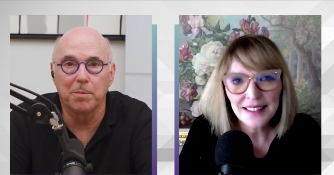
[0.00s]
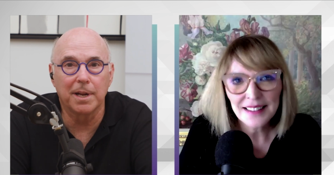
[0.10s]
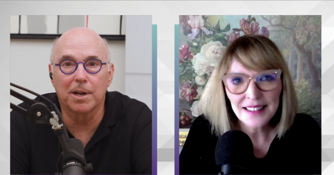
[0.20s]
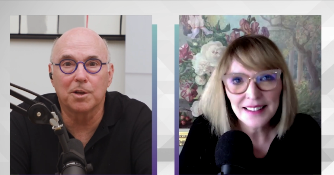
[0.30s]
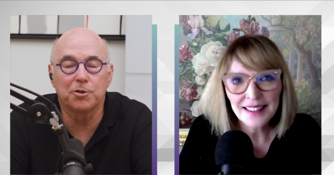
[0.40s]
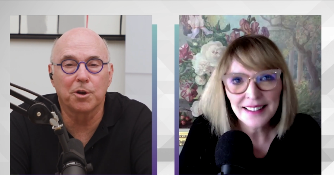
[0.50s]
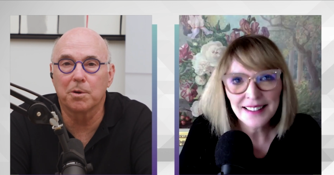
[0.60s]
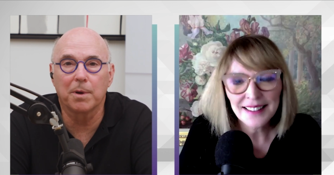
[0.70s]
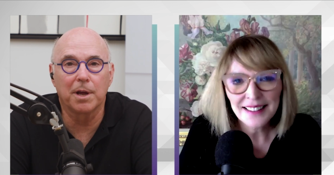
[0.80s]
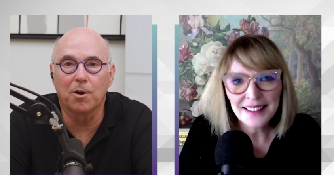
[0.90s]
Speaker 1: a minute, I'll
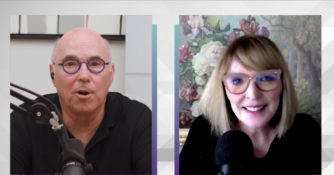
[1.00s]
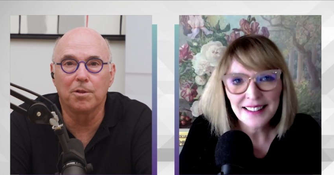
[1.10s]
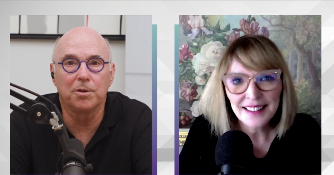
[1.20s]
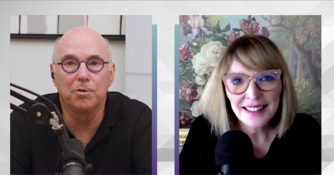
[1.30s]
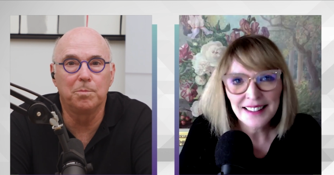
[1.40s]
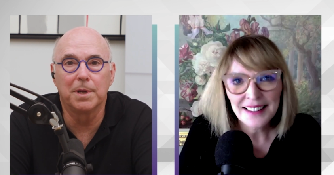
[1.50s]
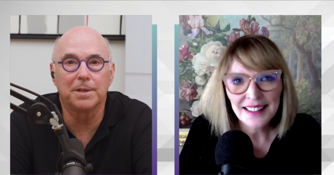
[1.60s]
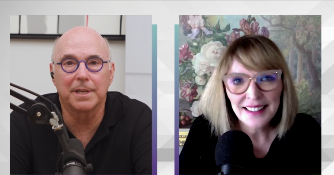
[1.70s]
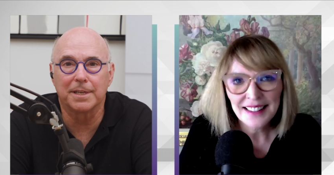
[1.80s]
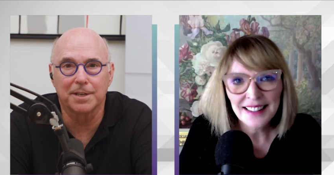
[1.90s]
show you around to all the new
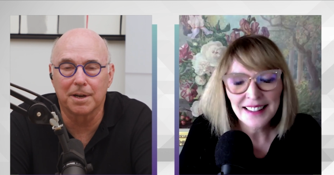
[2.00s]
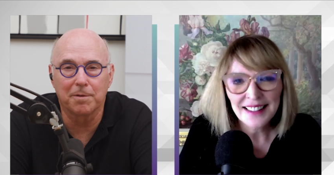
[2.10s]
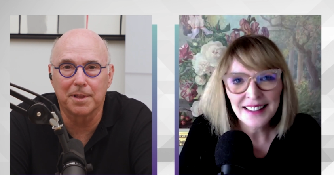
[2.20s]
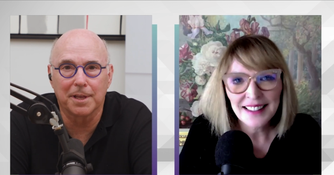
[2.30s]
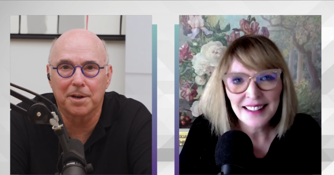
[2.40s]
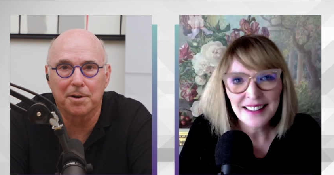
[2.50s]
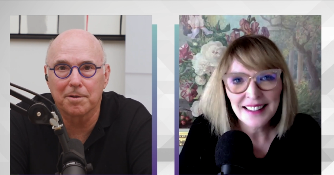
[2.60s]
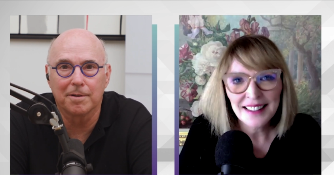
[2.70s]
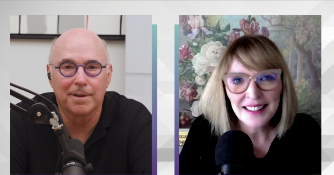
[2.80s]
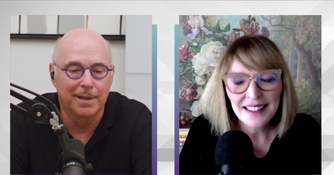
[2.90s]
buildings and everything that
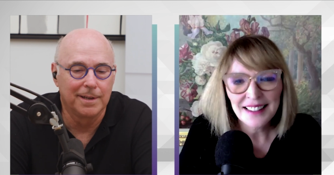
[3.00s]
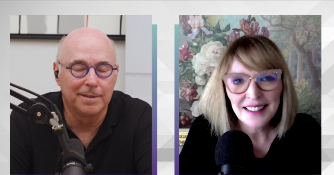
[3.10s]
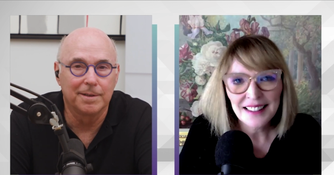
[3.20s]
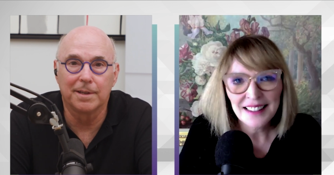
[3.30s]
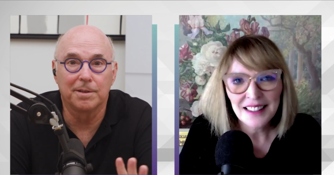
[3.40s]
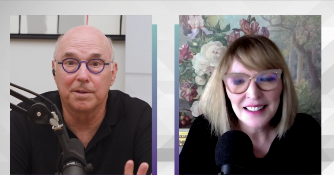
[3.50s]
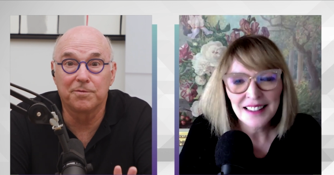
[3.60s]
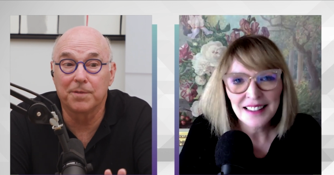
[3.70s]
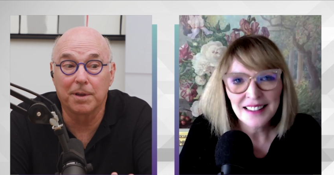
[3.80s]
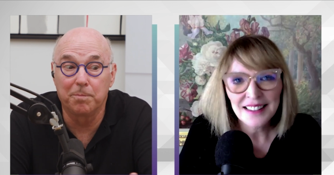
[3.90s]
are
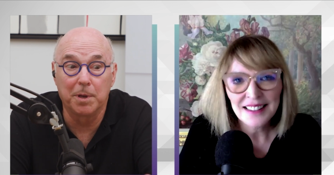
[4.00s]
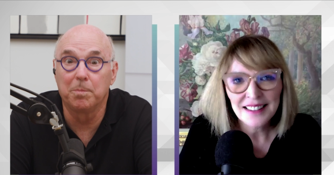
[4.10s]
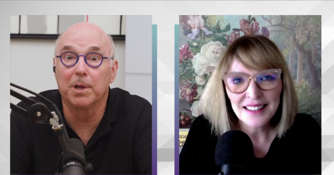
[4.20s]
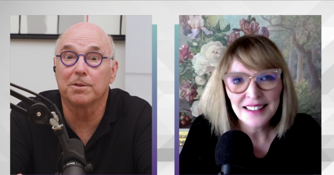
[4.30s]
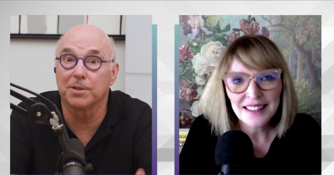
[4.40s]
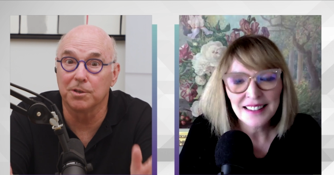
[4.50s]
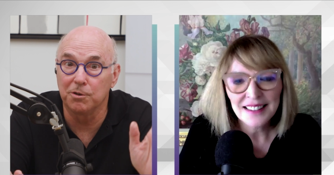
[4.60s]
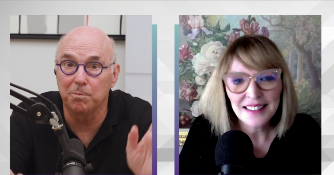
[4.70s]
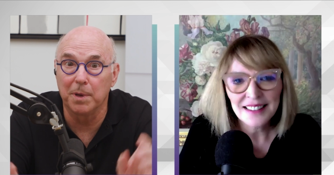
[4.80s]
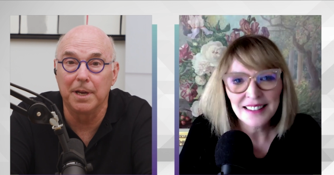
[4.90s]
uh, have been built
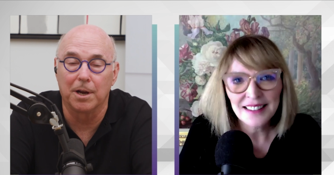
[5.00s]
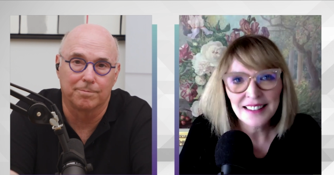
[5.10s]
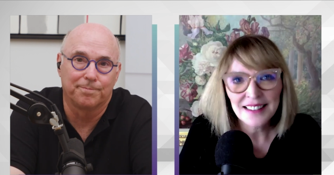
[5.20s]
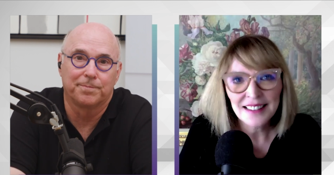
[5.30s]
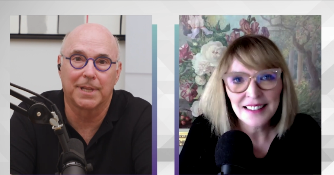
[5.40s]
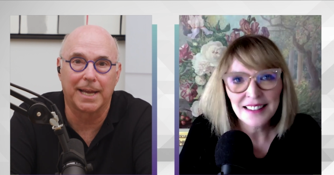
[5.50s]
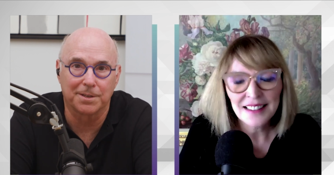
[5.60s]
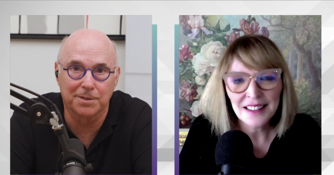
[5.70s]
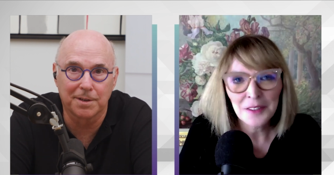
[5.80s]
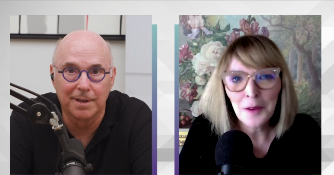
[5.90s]
since you've been here
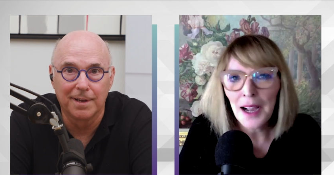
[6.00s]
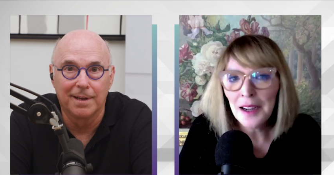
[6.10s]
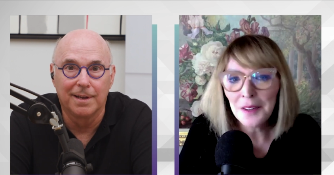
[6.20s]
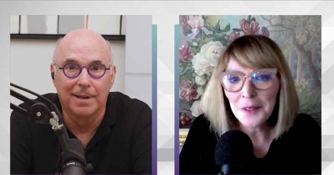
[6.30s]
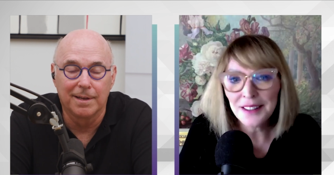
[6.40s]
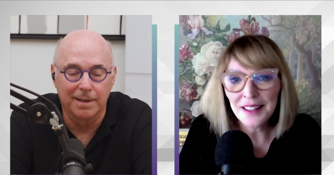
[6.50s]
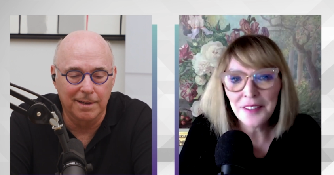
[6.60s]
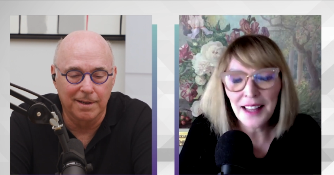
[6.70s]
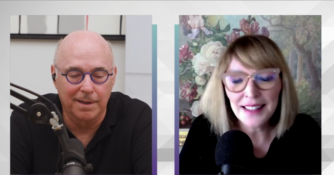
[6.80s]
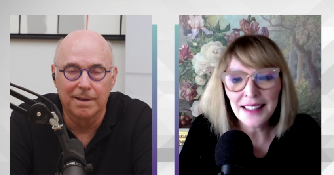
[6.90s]
last.
Speaker 2: Wow, we'd
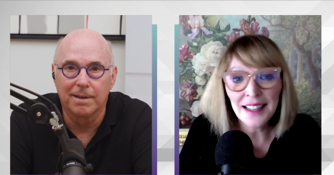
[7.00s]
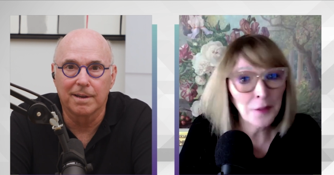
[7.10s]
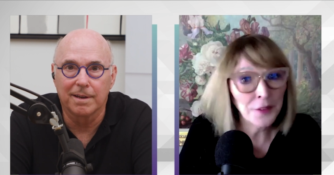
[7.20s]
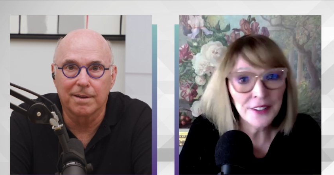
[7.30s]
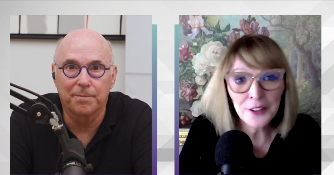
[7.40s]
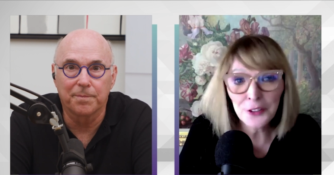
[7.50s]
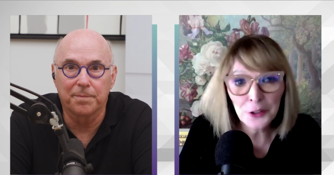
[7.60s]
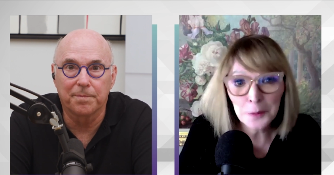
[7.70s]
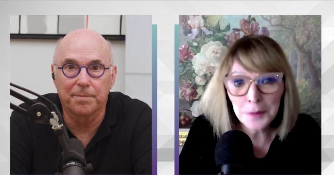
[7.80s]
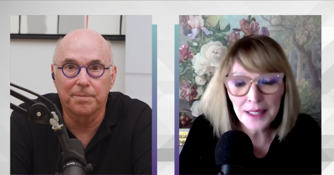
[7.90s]
love that. Yeah, I was there in
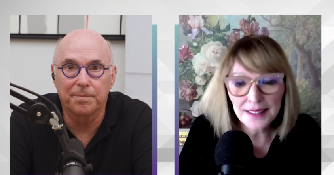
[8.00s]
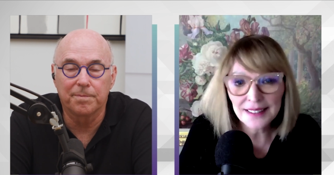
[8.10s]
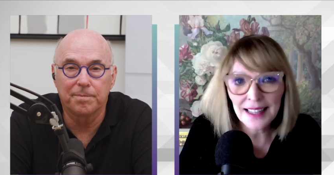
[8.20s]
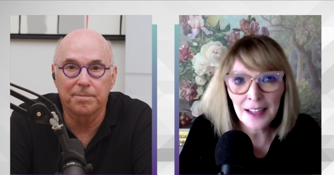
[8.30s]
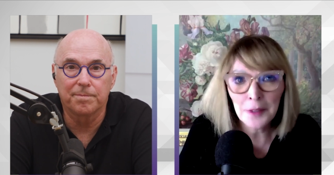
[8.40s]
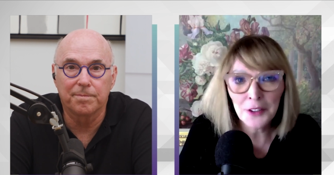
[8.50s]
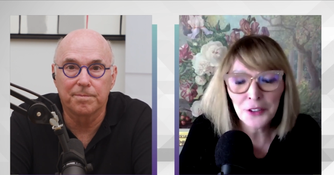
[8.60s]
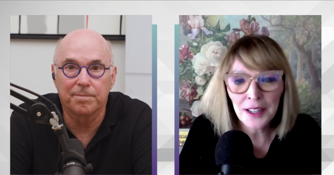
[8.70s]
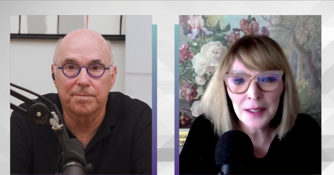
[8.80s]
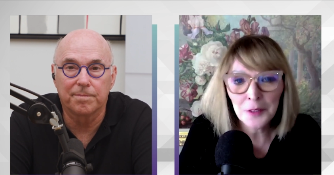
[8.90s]
June, but I didn't have much
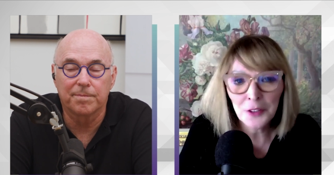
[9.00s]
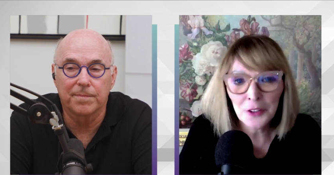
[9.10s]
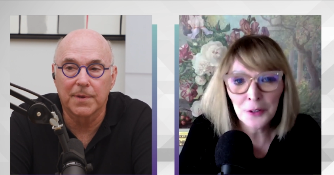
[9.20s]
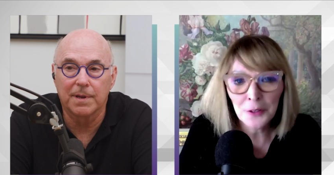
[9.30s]
time to